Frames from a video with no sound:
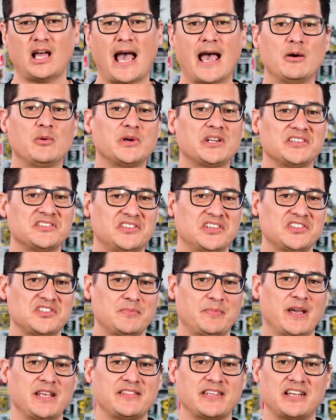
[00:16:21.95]
I would
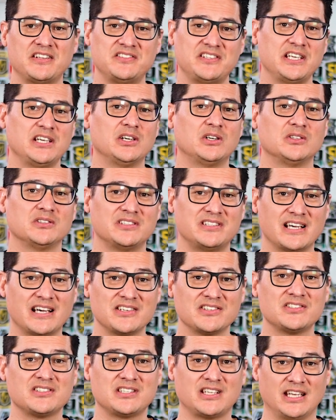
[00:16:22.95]
anticipate that a deal
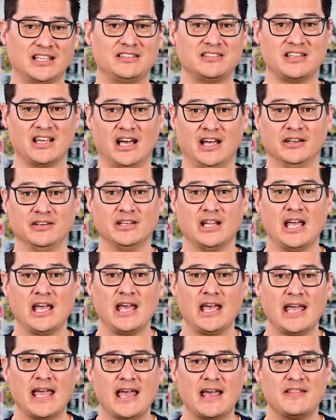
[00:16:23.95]
does get done
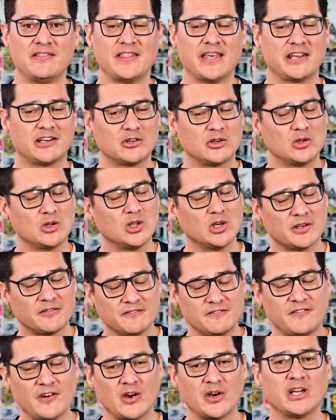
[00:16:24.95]
and that it'll look
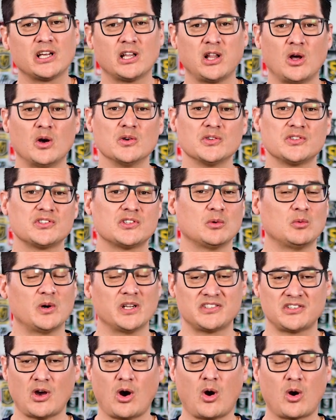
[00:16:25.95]
very close to
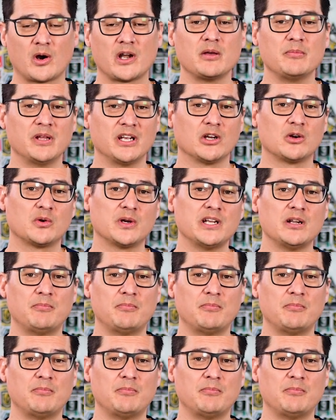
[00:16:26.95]
what's already been agreed